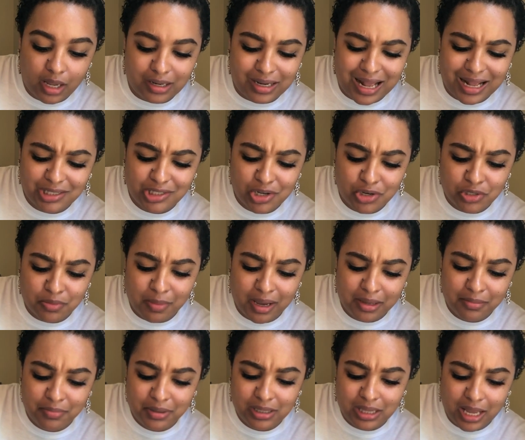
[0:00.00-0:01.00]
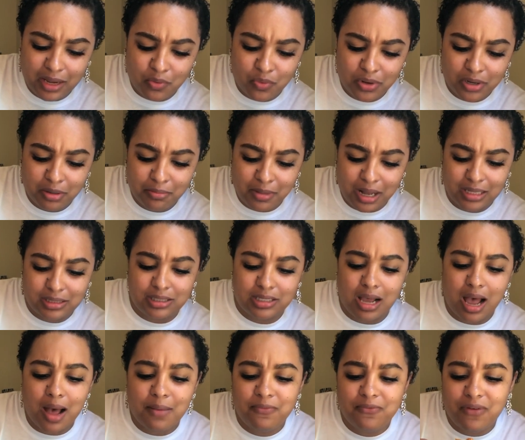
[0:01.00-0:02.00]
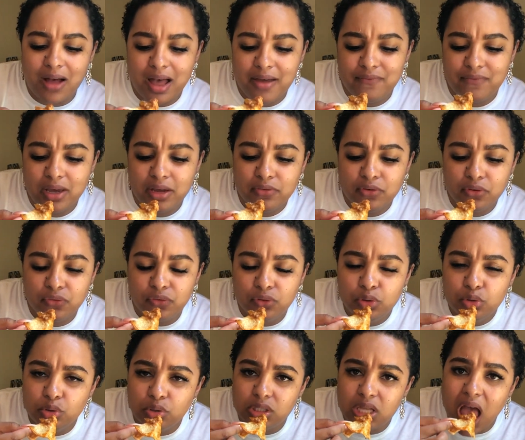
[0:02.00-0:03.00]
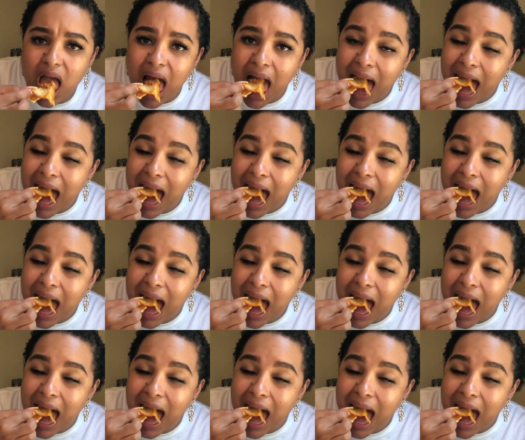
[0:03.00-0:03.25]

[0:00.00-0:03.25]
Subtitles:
Nachos might be like one of my top 5 favorite foods.